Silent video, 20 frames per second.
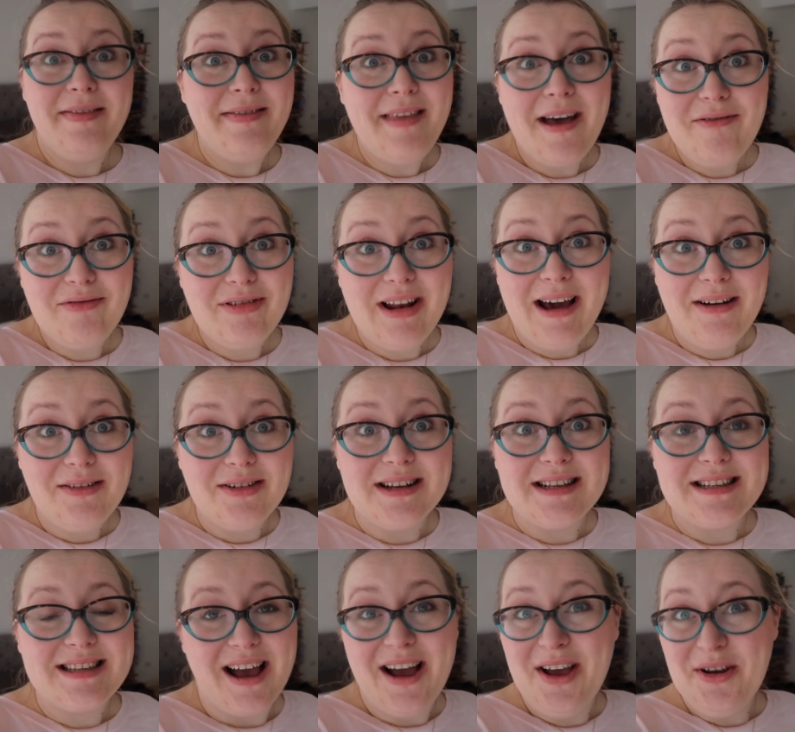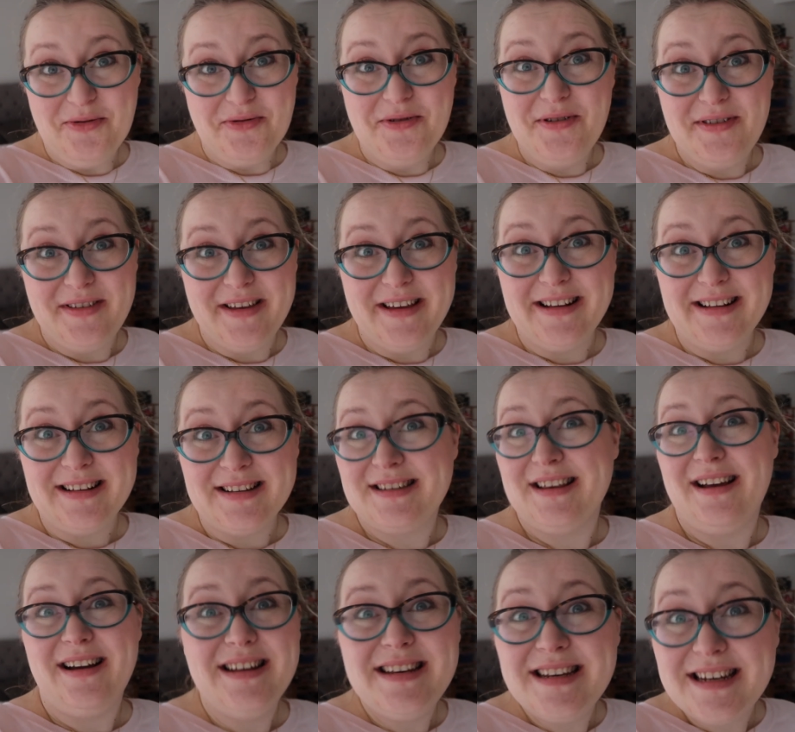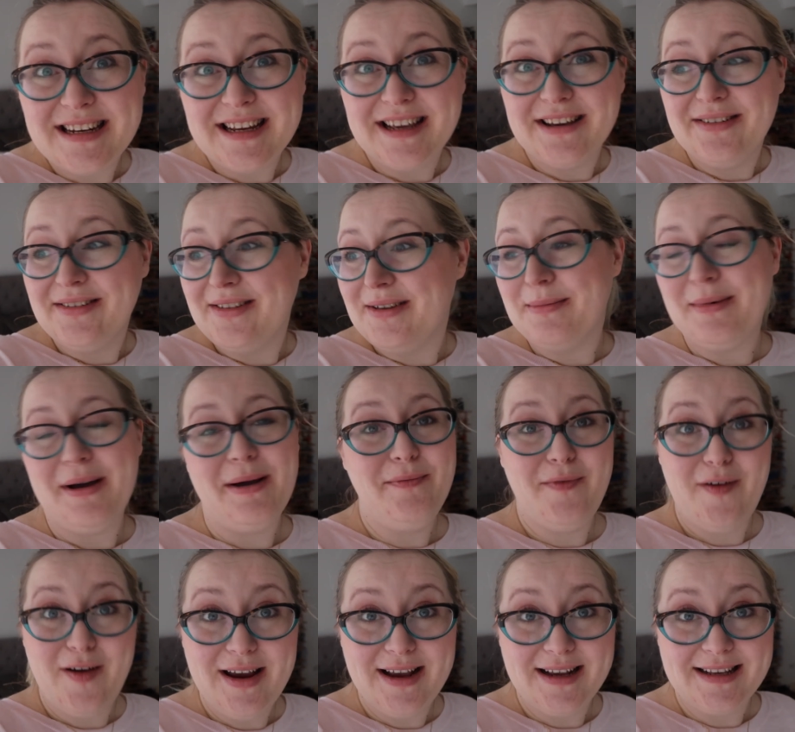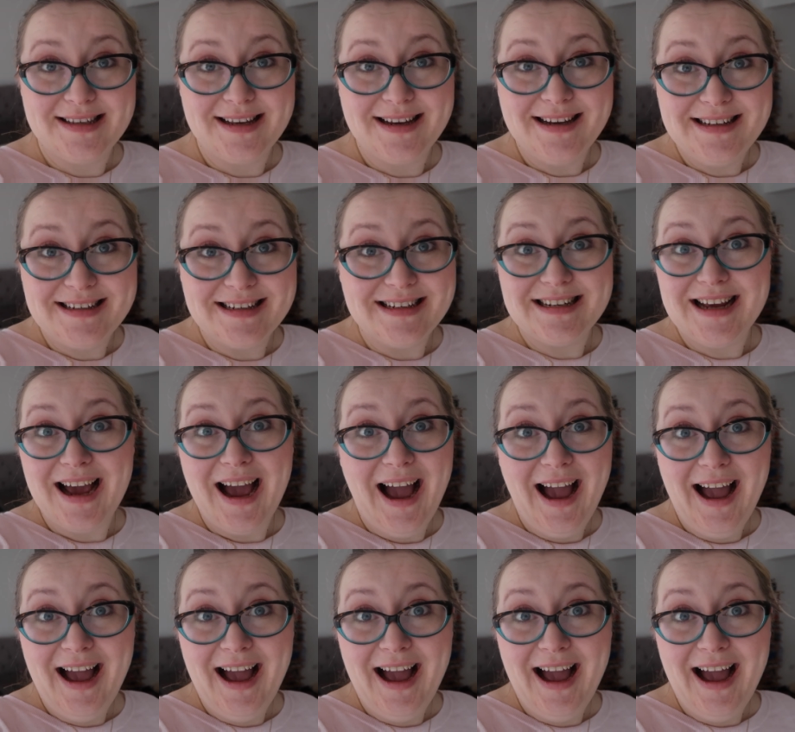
They're flowers. I grew things. I didn't kill them. I'm very excited.